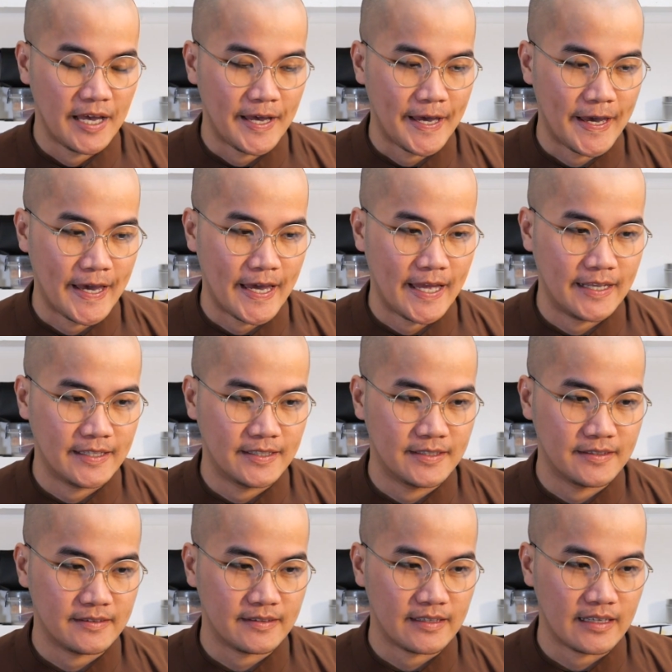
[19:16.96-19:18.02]

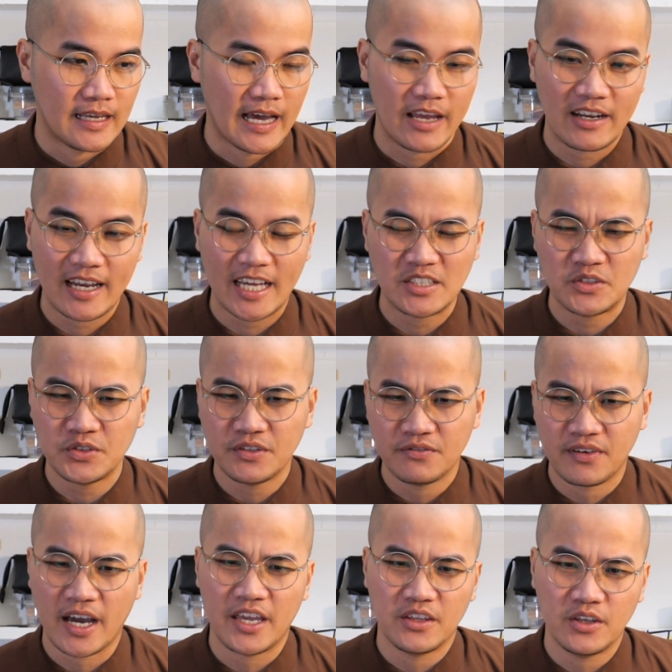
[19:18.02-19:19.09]
and I'd like to
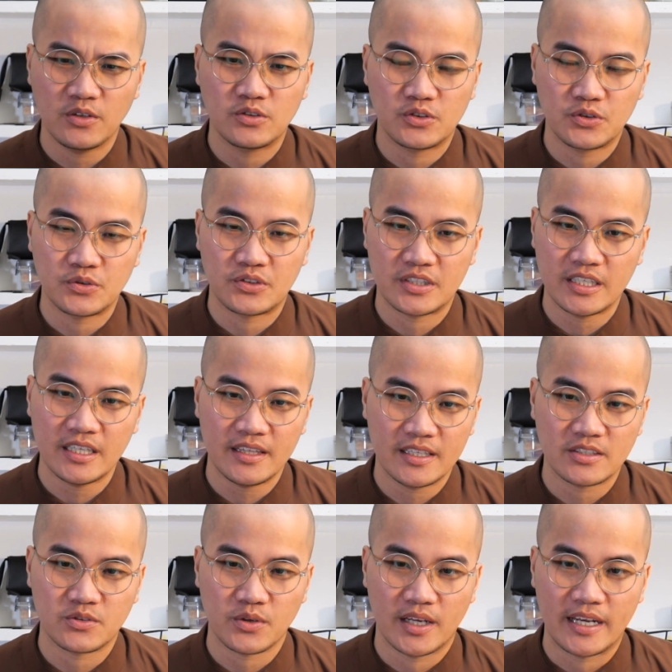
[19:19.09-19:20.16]
invite you to see
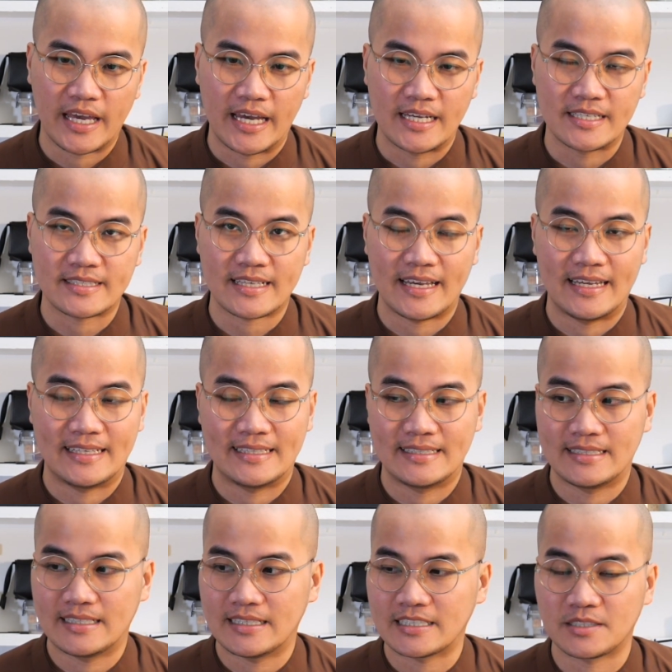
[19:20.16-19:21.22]
this one as
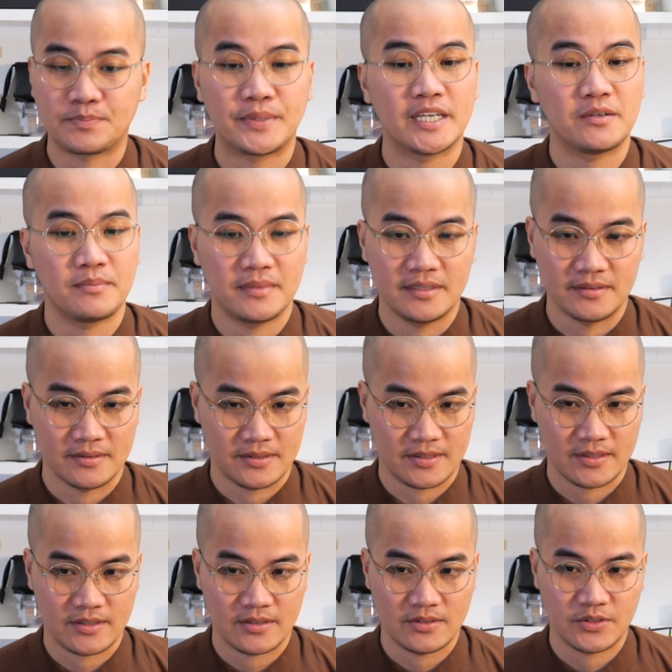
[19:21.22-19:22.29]
an
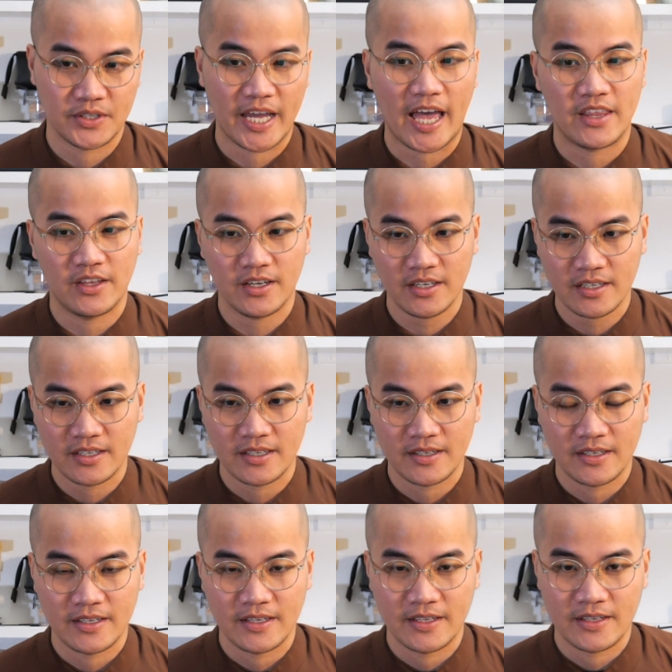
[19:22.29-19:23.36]
experiment together,
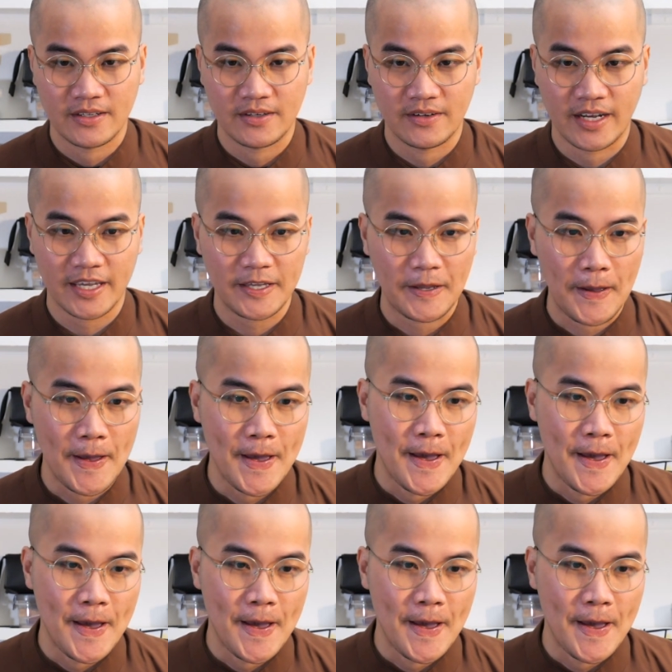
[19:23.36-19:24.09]
all right?